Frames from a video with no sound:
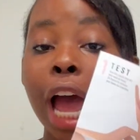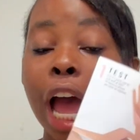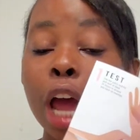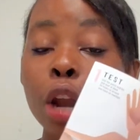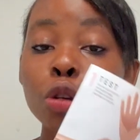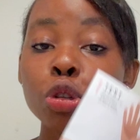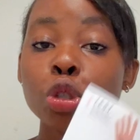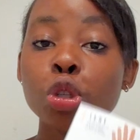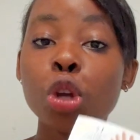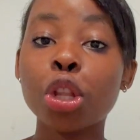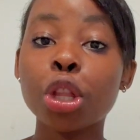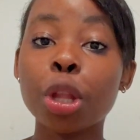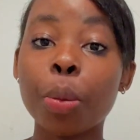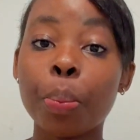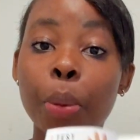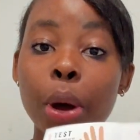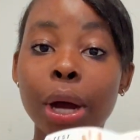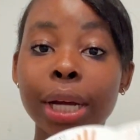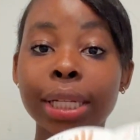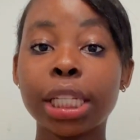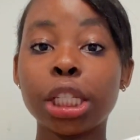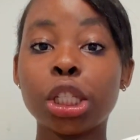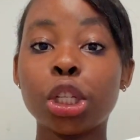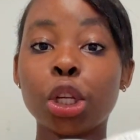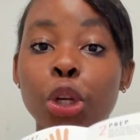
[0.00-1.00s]
and also on the
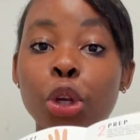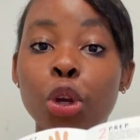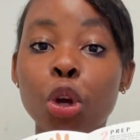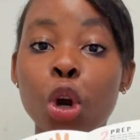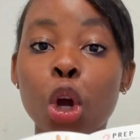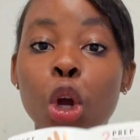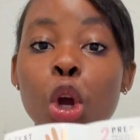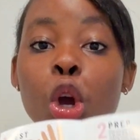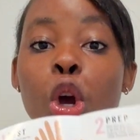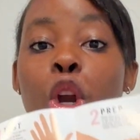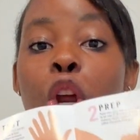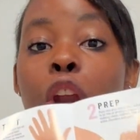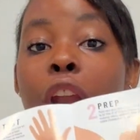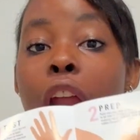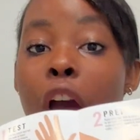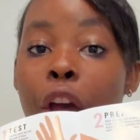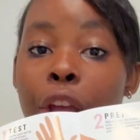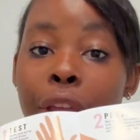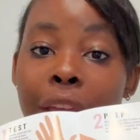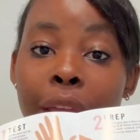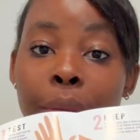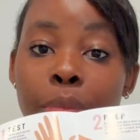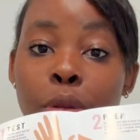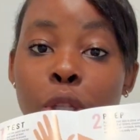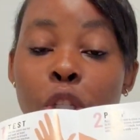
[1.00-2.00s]
box there's a QR code on how
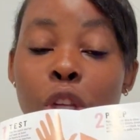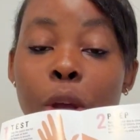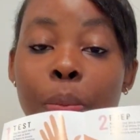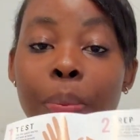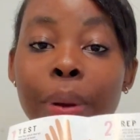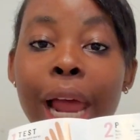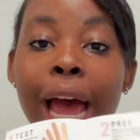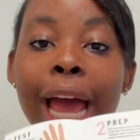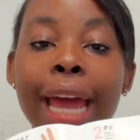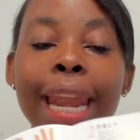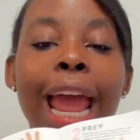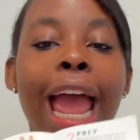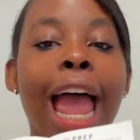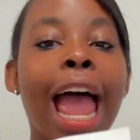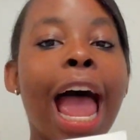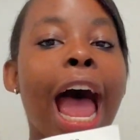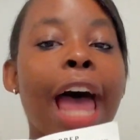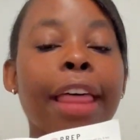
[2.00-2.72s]
you're able to apply,